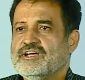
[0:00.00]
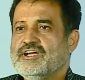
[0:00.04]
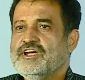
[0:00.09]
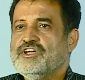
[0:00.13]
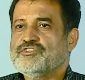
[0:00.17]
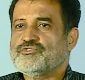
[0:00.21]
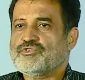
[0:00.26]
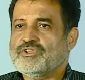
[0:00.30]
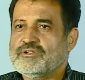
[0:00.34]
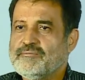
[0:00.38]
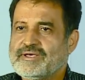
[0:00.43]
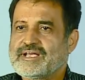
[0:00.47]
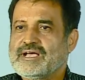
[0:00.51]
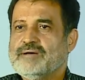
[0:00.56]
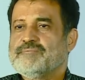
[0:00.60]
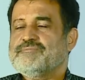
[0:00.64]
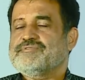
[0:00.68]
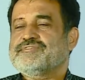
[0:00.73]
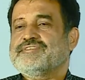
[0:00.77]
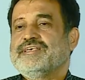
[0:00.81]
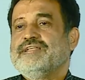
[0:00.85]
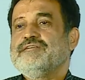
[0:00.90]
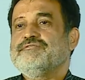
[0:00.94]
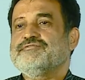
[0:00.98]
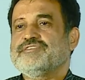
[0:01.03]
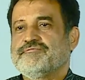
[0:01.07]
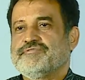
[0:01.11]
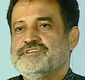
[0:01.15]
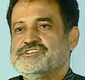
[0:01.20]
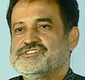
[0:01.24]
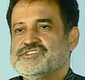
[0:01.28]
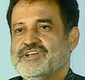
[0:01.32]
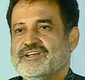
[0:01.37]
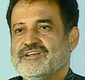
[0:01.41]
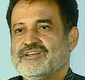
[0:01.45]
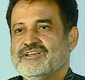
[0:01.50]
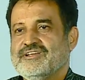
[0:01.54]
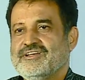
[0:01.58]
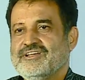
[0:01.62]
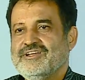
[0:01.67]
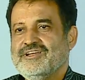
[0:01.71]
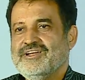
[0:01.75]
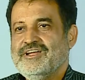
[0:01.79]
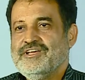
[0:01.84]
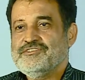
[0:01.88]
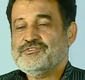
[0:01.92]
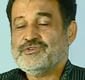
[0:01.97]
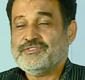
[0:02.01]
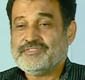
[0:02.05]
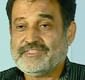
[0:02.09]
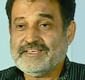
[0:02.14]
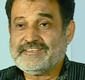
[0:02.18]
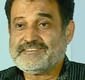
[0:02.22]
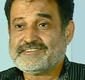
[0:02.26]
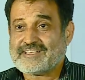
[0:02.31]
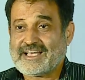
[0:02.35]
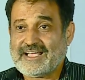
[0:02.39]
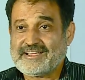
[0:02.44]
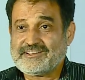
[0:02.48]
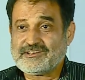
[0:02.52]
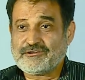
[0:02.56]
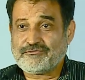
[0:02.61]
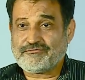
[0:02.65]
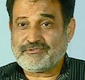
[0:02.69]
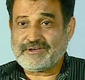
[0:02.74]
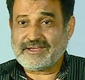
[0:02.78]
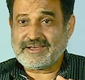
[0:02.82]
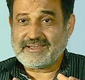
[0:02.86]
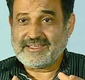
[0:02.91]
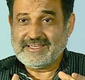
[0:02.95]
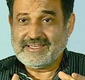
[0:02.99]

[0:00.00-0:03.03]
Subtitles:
so he becomes self-sufficient. So this kind of a